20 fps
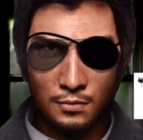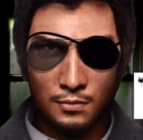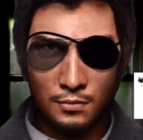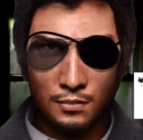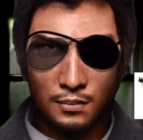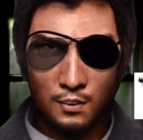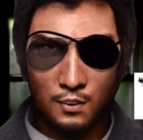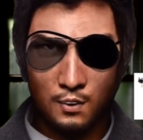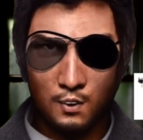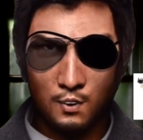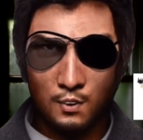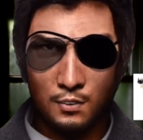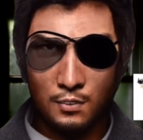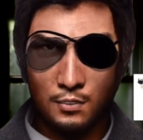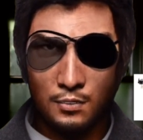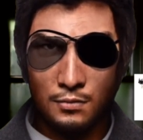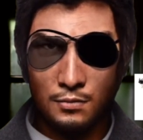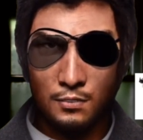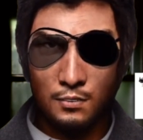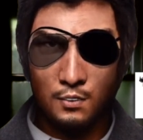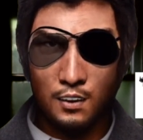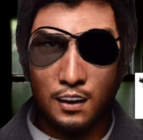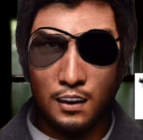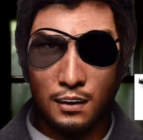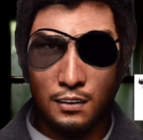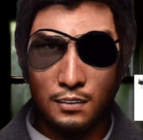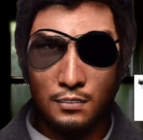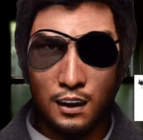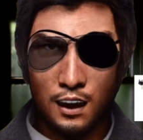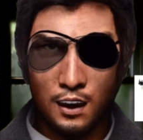and will you
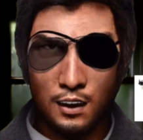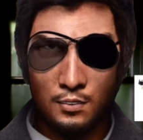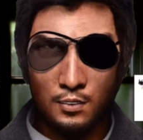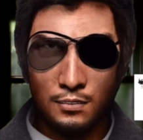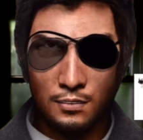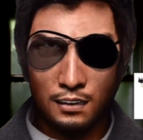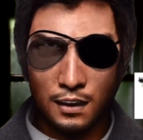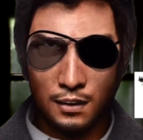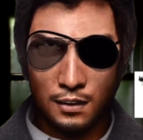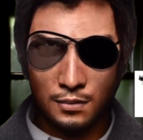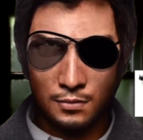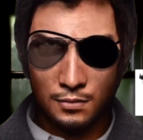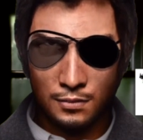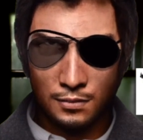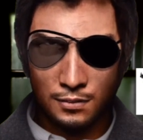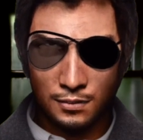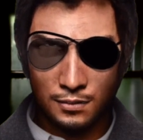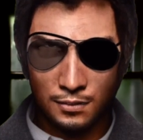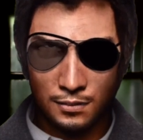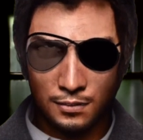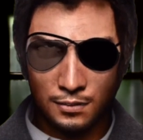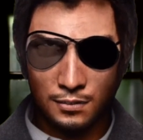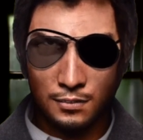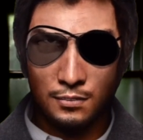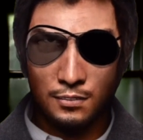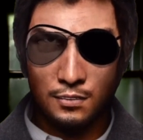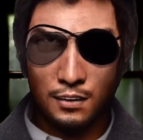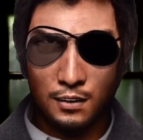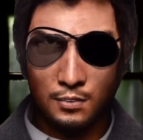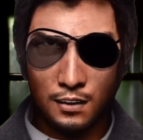play once it's out?
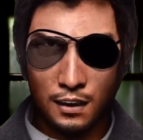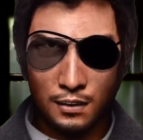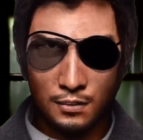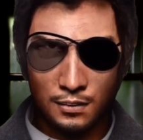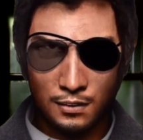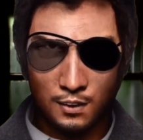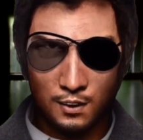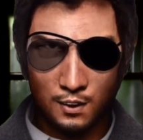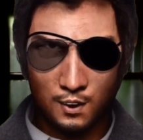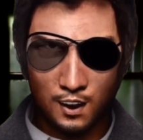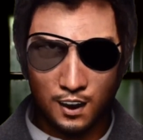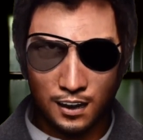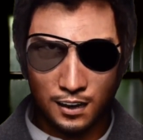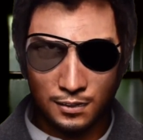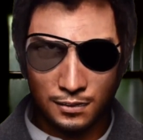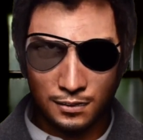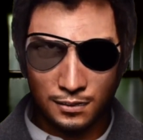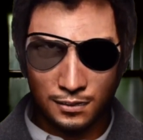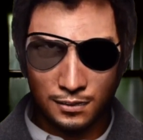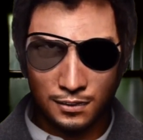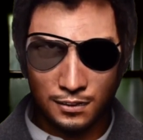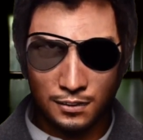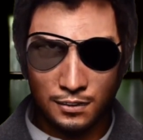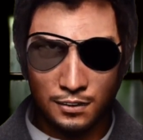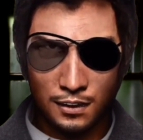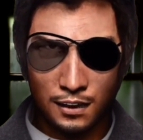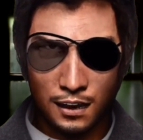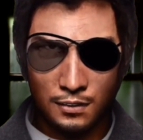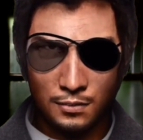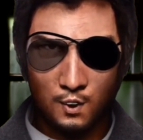I tell you what,
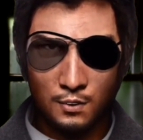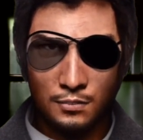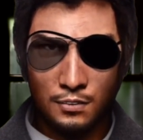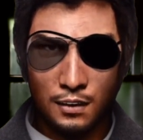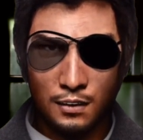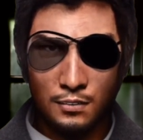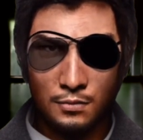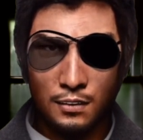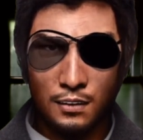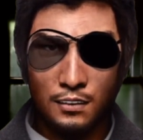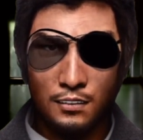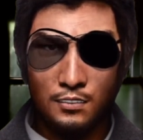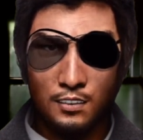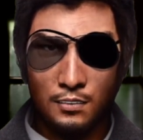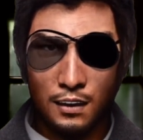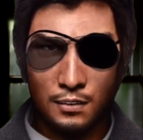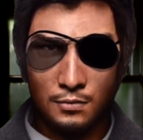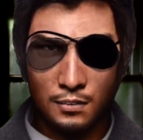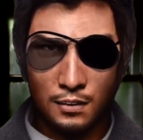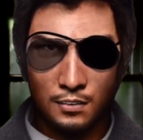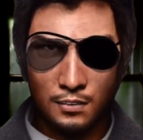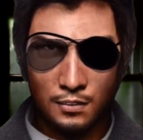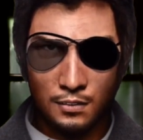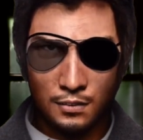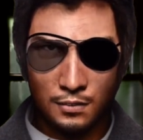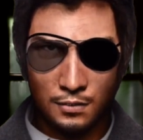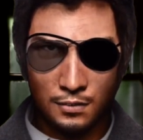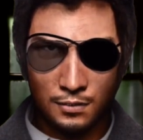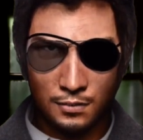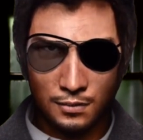I had not heard about that
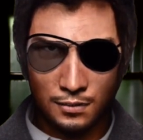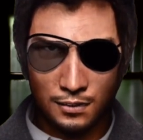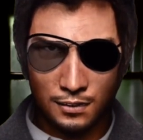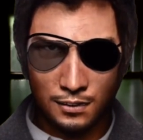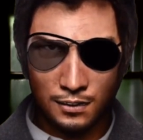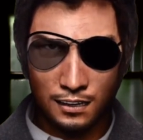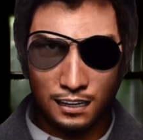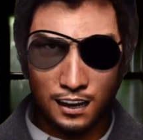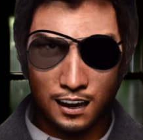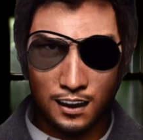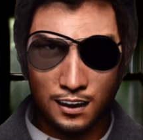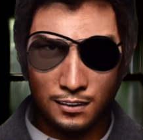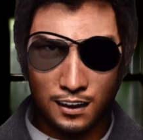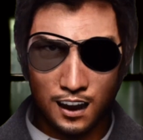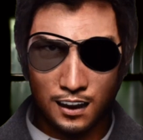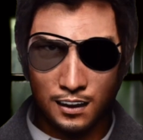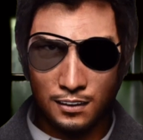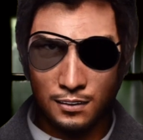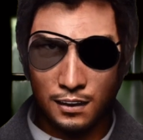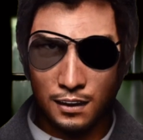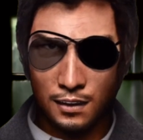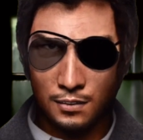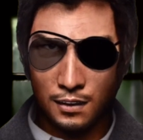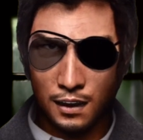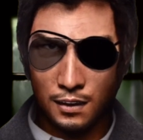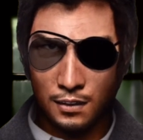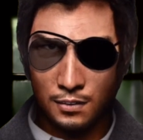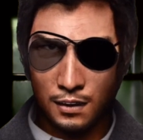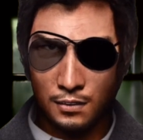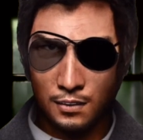game. So I
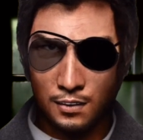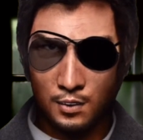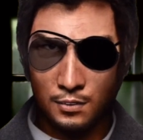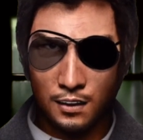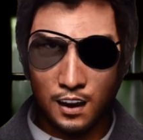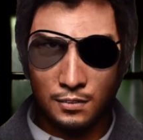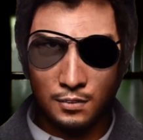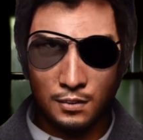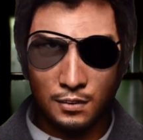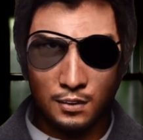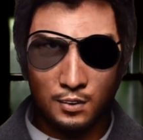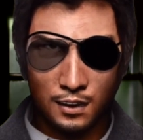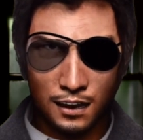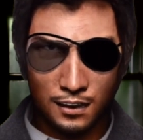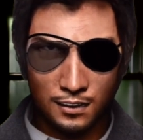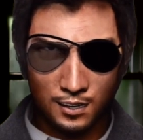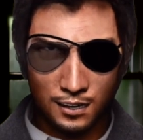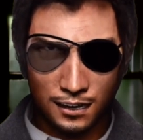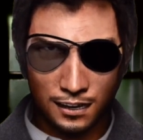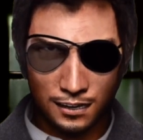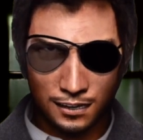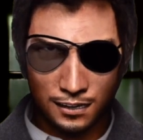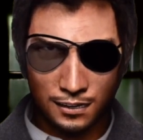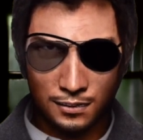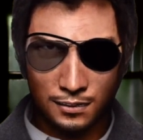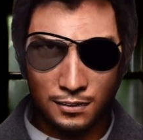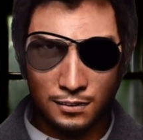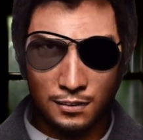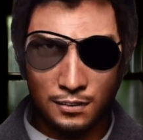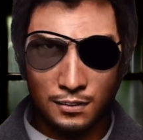contacted the developers actually,
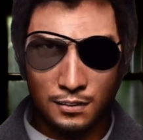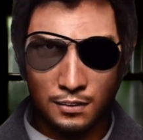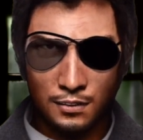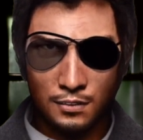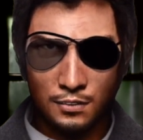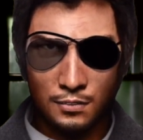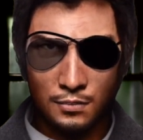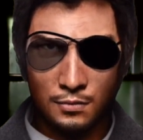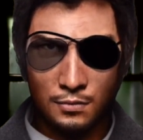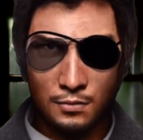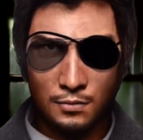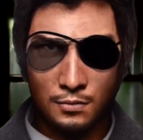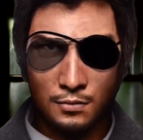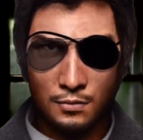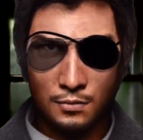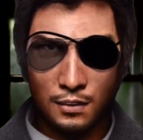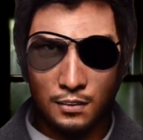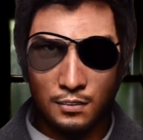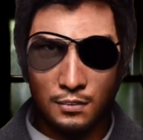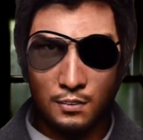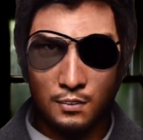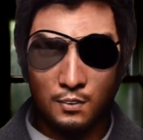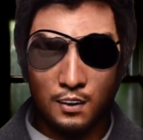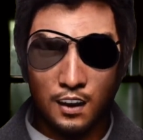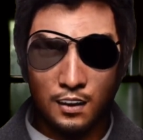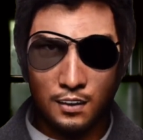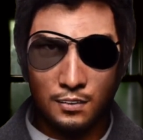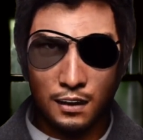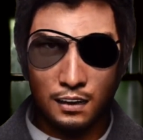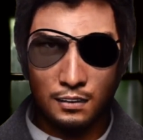and
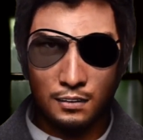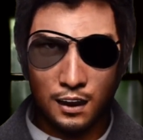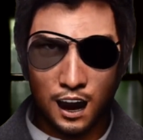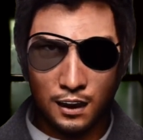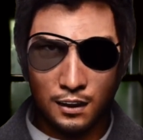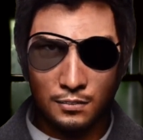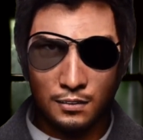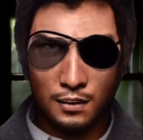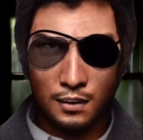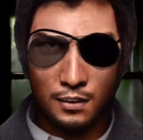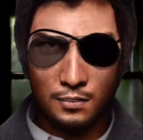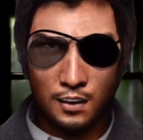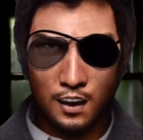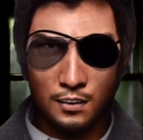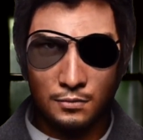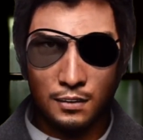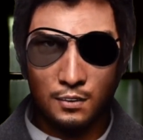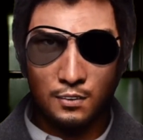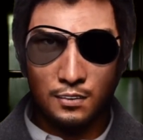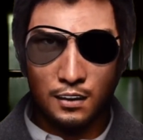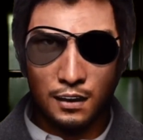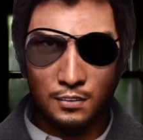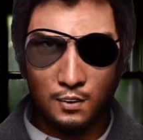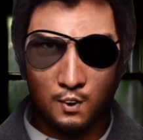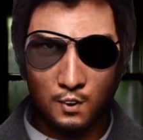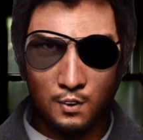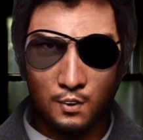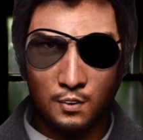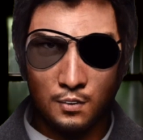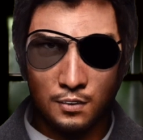I saw that their content was like
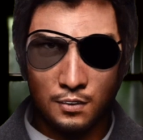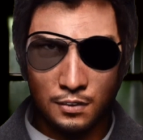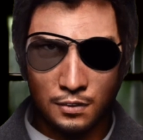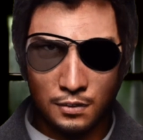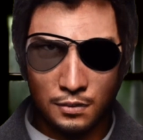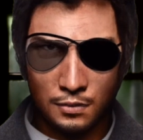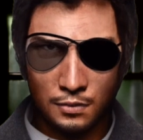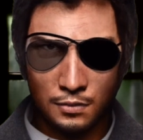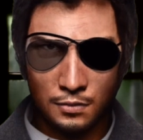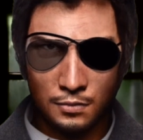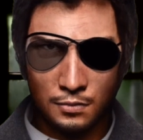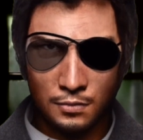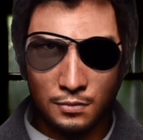a year old.